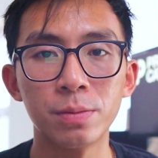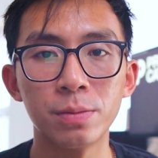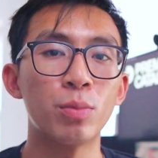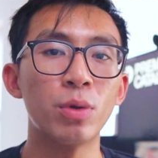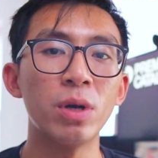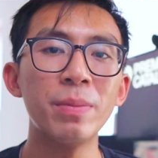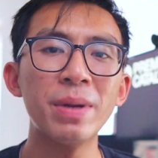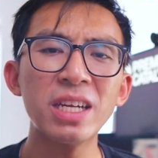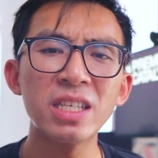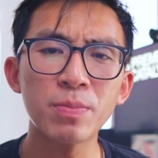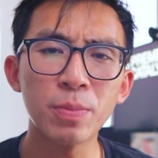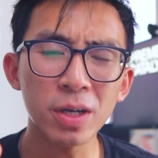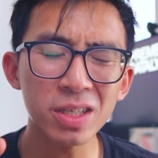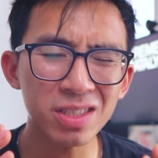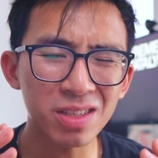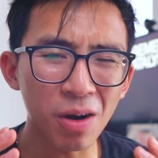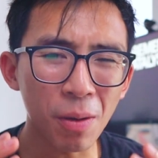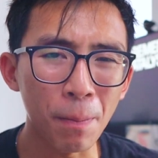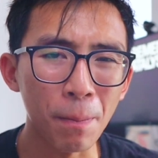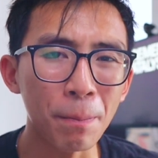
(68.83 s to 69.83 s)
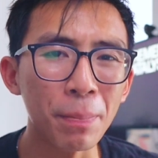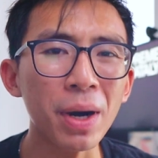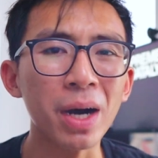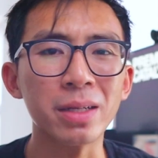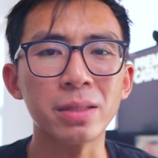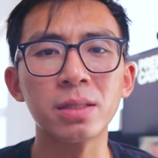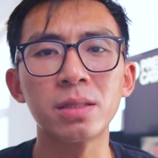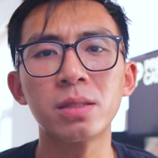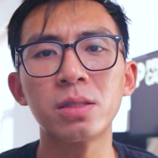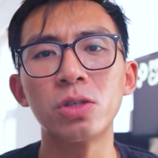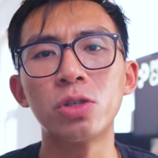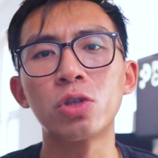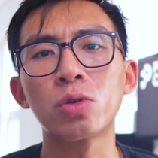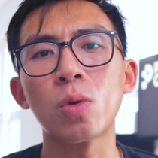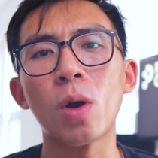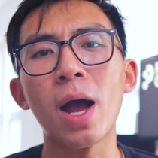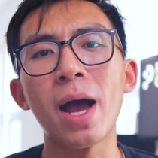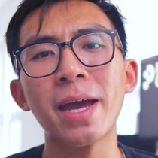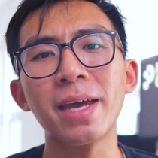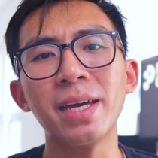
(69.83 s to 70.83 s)
Pre-meds bust their butts to
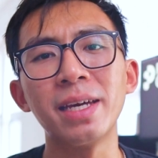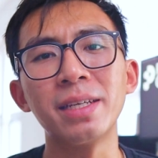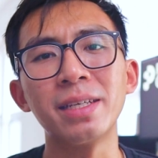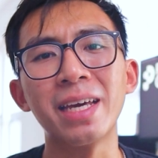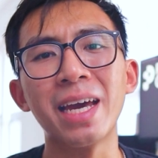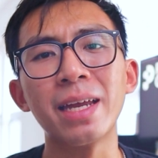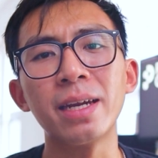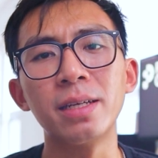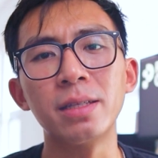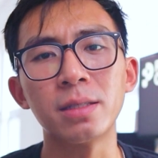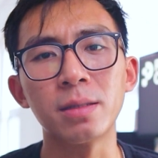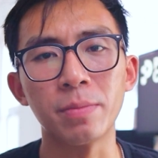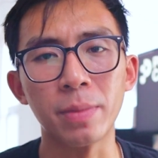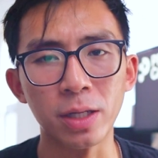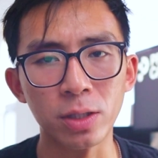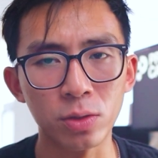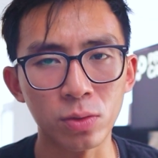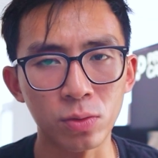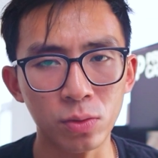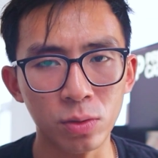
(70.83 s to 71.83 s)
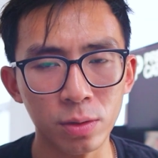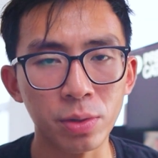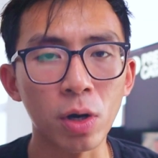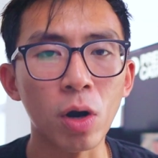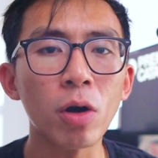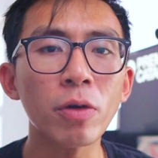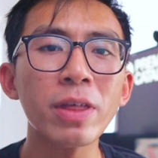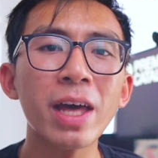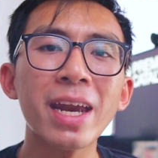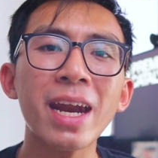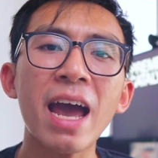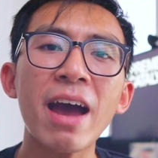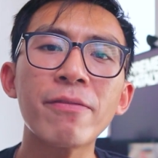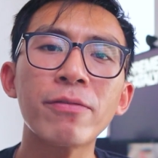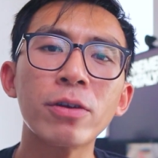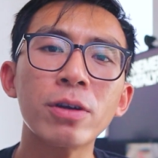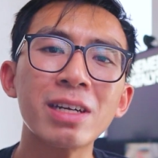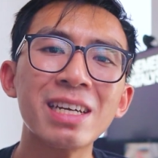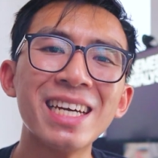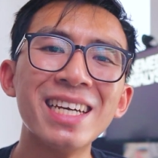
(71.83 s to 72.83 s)
try and get into med school, but all that
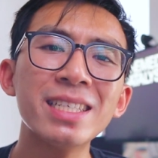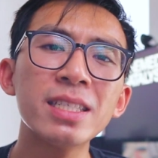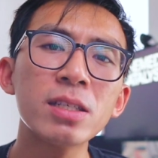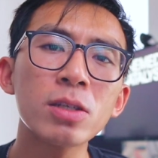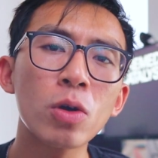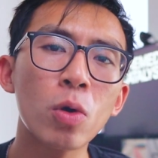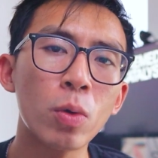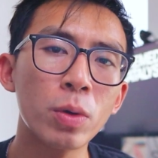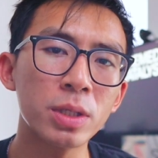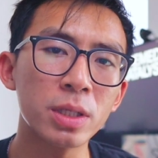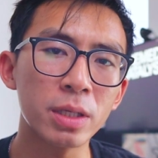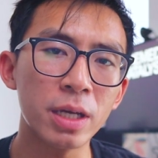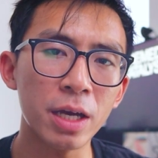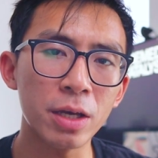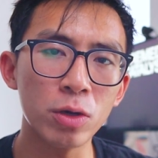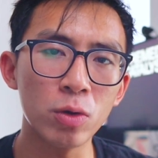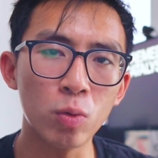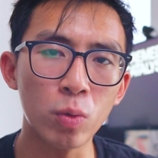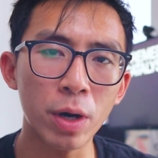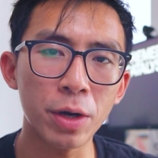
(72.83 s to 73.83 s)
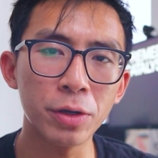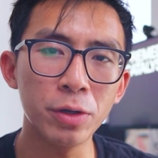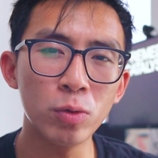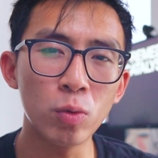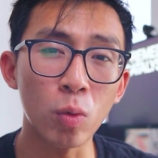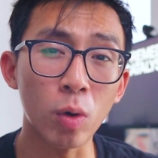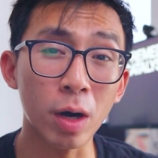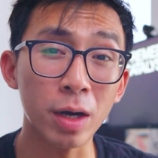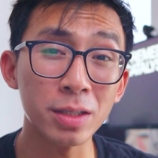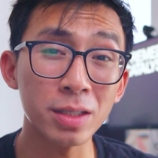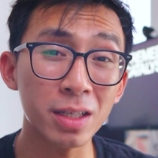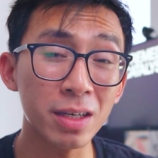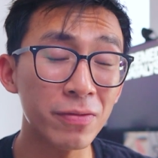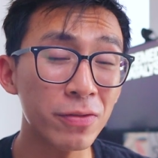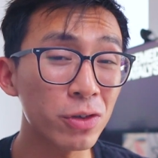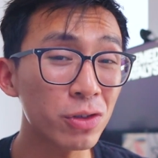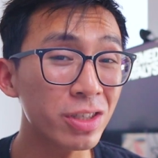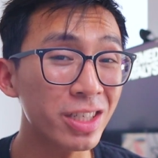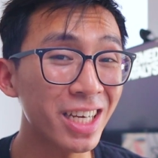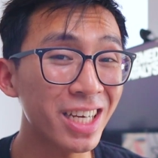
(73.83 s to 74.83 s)
effort isn't going to get you where you want
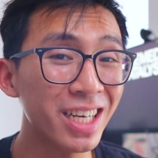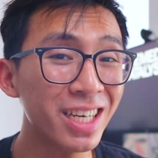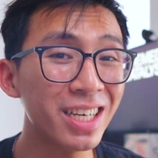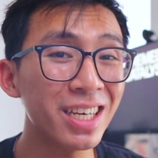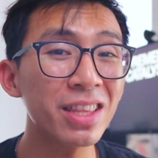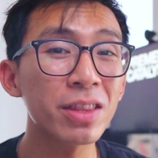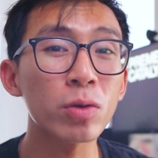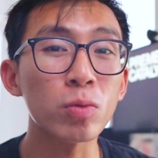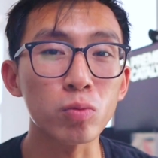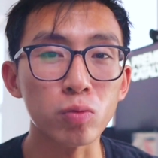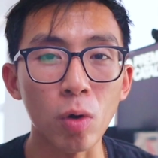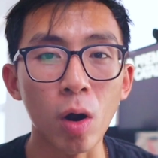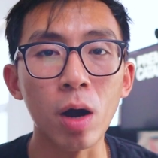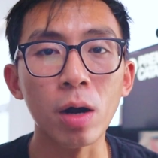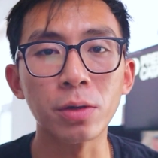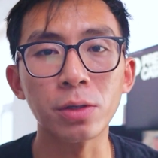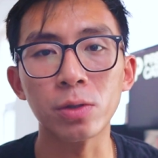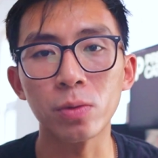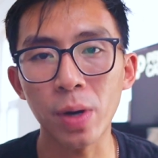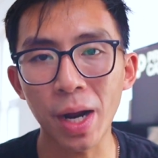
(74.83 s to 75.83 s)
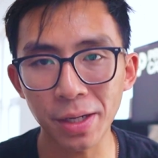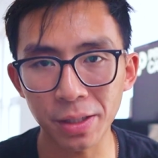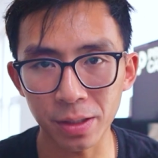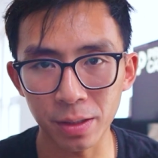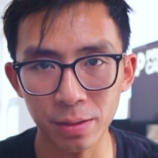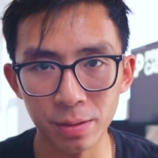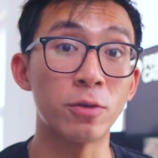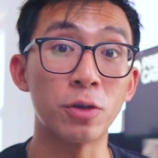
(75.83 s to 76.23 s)
if you're digging in the wrong direction.